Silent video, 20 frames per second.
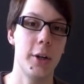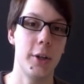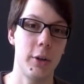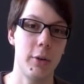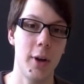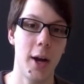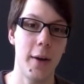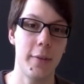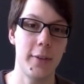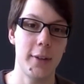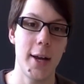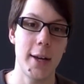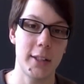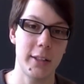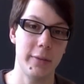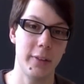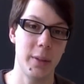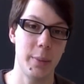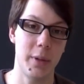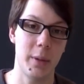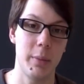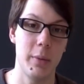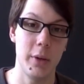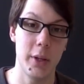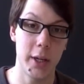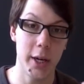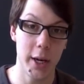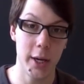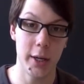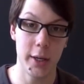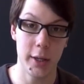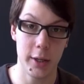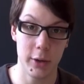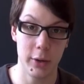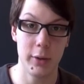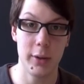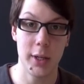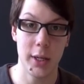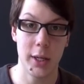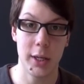You have to actively be communicating
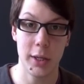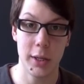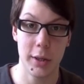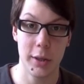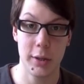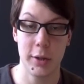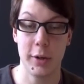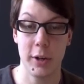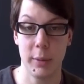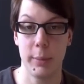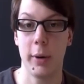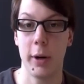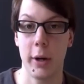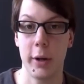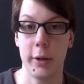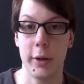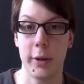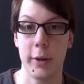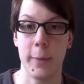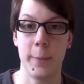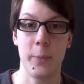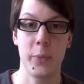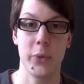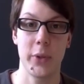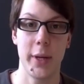your needs to your partner.